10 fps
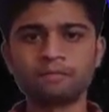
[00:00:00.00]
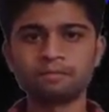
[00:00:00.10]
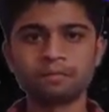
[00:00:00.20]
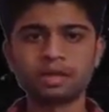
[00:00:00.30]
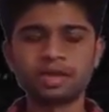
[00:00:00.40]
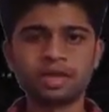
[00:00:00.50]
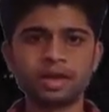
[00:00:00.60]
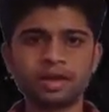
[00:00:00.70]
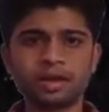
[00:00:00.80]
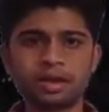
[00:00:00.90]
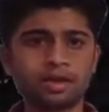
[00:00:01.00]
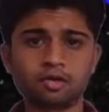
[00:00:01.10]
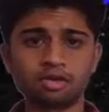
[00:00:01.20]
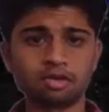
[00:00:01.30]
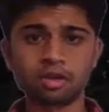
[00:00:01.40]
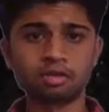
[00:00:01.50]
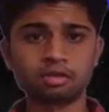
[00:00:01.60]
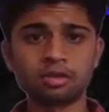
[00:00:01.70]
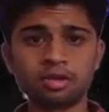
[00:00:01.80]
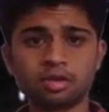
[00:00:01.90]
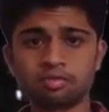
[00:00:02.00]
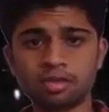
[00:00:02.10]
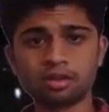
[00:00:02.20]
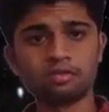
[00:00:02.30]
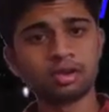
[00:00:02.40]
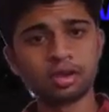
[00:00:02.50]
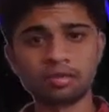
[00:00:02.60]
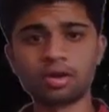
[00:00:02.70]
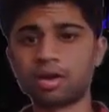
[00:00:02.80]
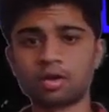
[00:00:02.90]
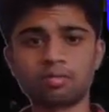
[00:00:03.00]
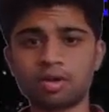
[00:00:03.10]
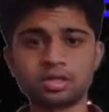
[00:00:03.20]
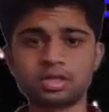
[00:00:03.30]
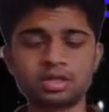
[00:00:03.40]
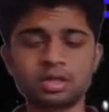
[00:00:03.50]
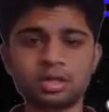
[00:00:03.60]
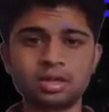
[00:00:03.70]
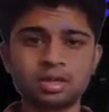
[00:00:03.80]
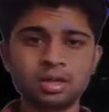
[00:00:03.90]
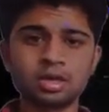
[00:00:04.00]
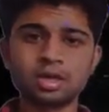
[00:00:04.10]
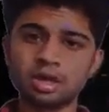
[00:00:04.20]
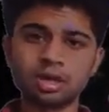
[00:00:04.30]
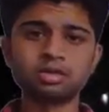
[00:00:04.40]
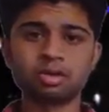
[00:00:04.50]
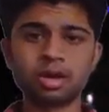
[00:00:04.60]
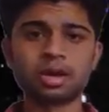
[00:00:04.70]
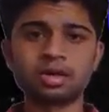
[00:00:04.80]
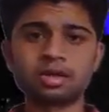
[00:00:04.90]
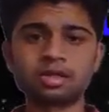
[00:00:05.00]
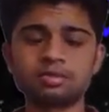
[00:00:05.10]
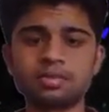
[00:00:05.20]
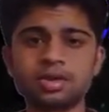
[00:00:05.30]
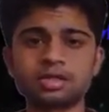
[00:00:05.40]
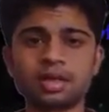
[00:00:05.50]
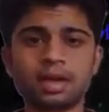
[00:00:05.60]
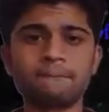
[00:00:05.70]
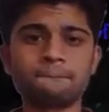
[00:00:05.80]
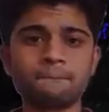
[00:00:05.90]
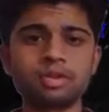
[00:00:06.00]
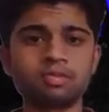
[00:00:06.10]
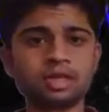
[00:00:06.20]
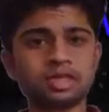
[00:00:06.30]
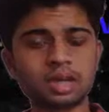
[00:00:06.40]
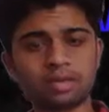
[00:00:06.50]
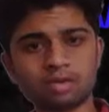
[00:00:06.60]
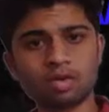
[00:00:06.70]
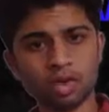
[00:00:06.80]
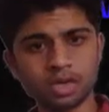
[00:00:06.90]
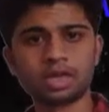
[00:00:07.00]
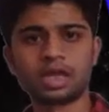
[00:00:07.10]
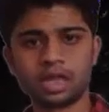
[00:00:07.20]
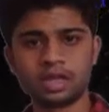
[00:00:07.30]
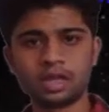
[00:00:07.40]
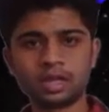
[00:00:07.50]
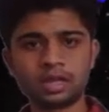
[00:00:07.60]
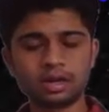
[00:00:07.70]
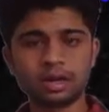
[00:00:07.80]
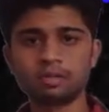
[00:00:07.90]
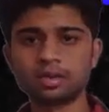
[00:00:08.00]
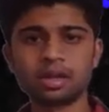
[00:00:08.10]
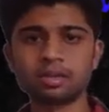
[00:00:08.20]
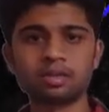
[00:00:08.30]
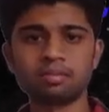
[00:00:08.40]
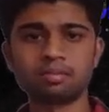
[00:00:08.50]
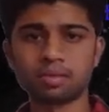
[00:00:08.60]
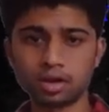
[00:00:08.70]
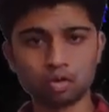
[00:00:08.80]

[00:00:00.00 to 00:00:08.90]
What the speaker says: He not only says space will curve around the mass, he also adds space-time. Space-time is a quantity. Time will bend too.